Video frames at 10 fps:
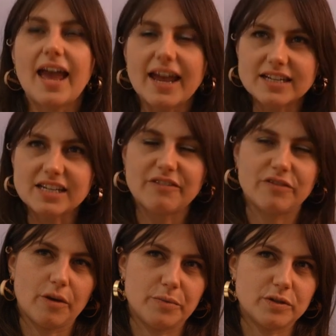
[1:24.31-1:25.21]
and have
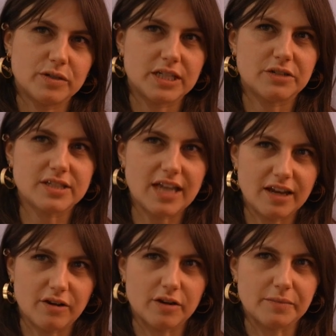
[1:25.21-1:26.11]
the opportunity to stay
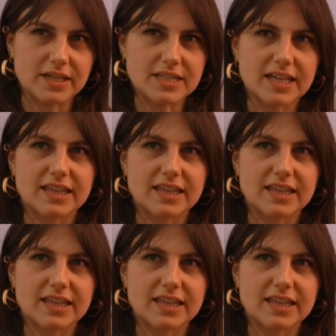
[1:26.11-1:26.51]
anonymous.